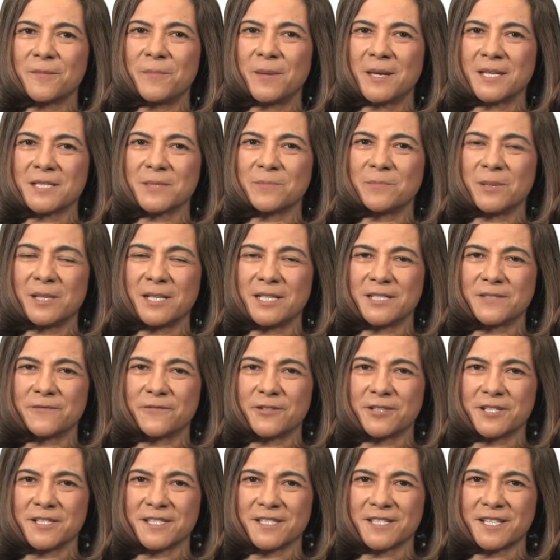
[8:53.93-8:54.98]
best place for
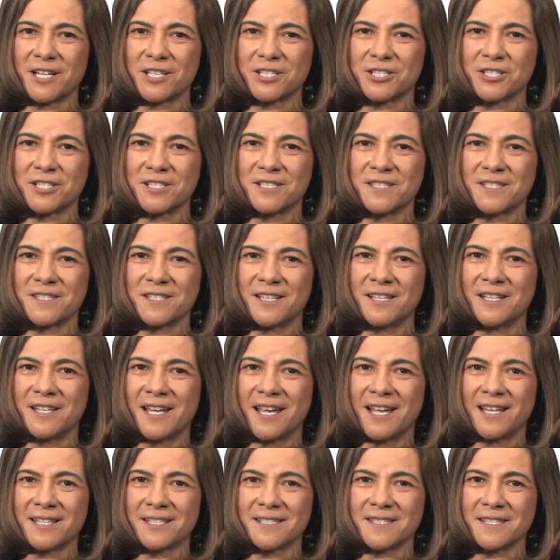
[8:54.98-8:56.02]
discussions,
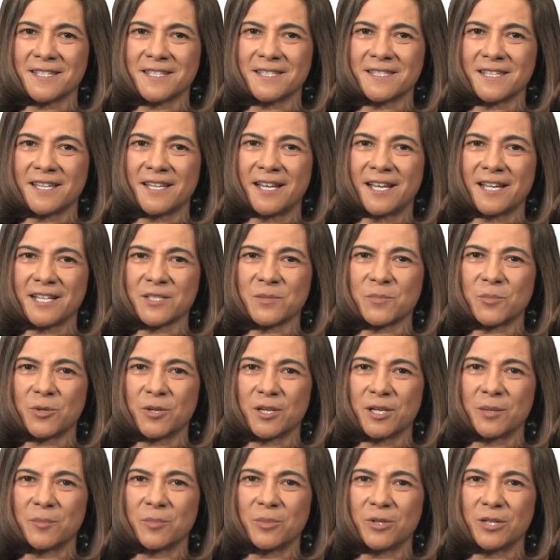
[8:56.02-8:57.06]
analysis, and expert
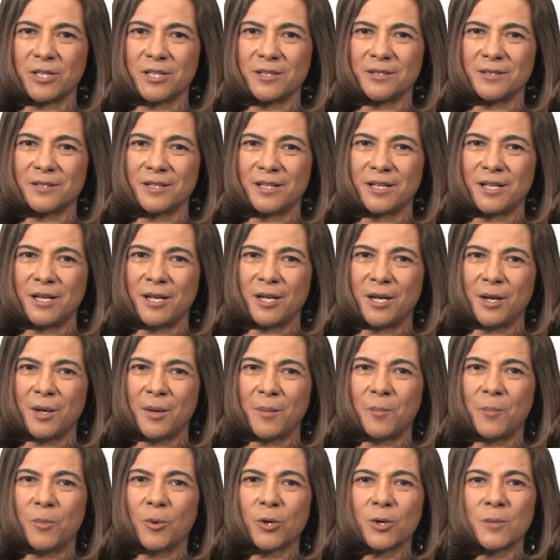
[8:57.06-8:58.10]
input.
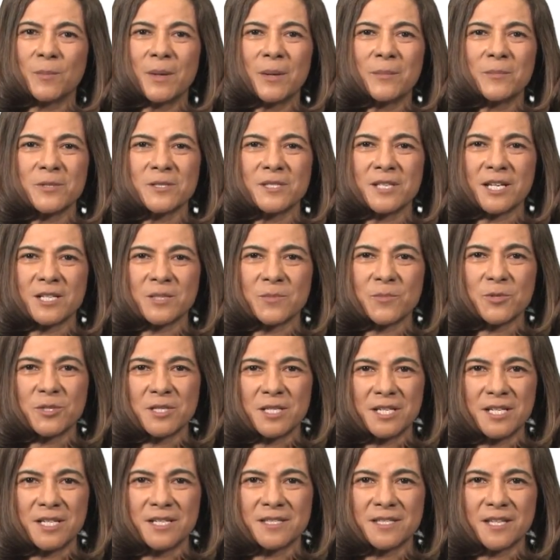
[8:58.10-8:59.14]
Board members'
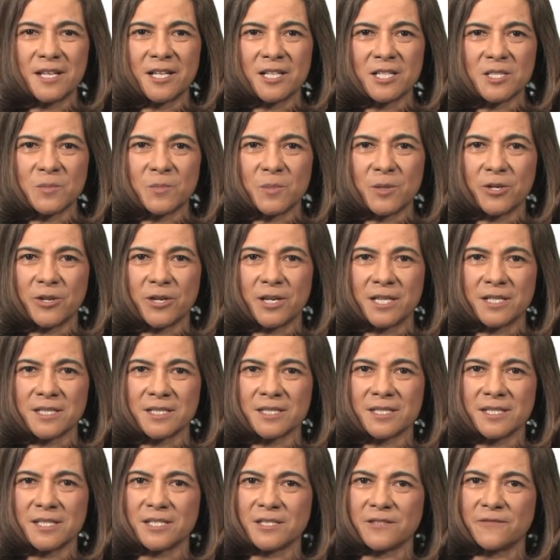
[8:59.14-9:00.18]
expertise and
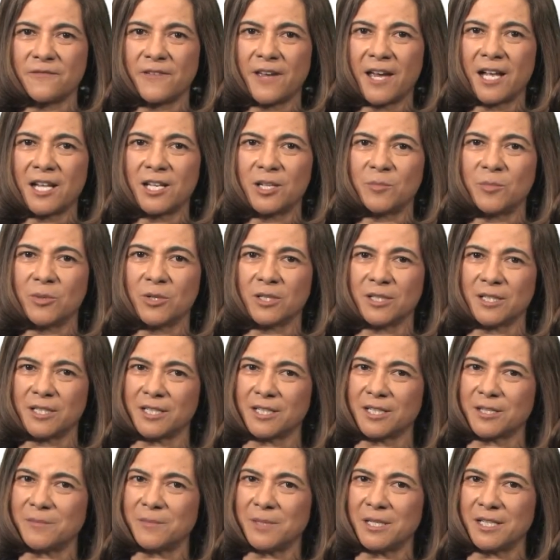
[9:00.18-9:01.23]
experience is valuable in
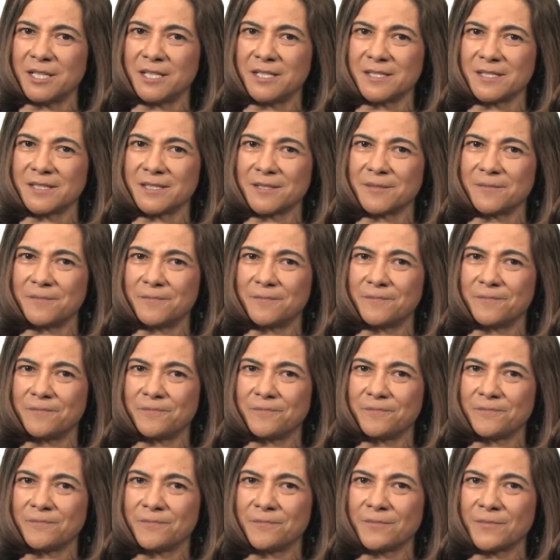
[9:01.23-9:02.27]
committees.
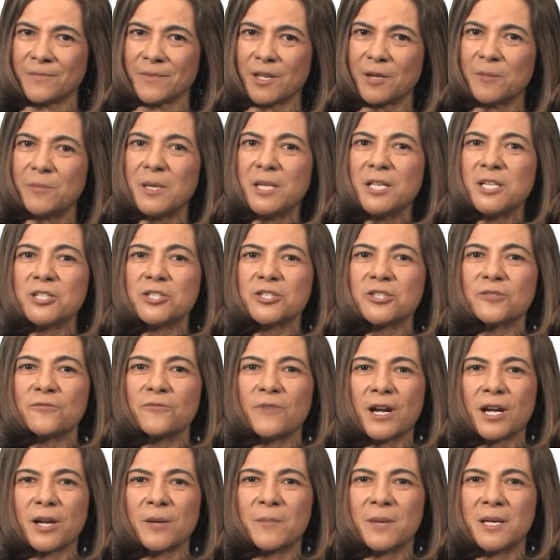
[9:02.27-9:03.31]
Committees should
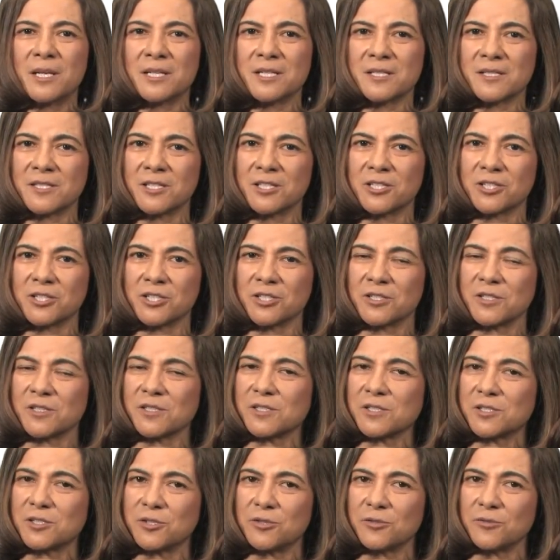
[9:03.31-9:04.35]
recommend
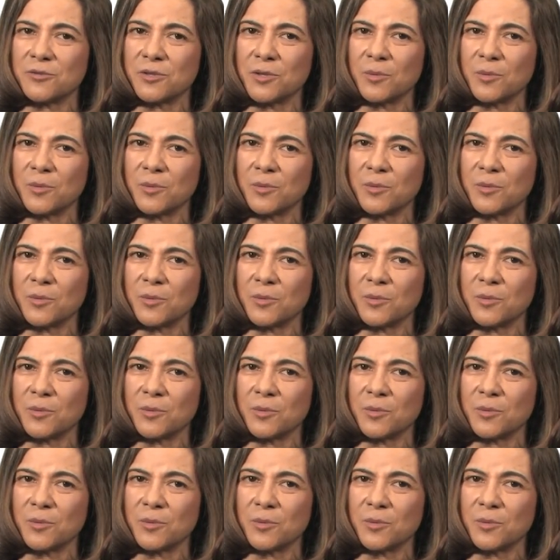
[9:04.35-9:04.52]
decisions to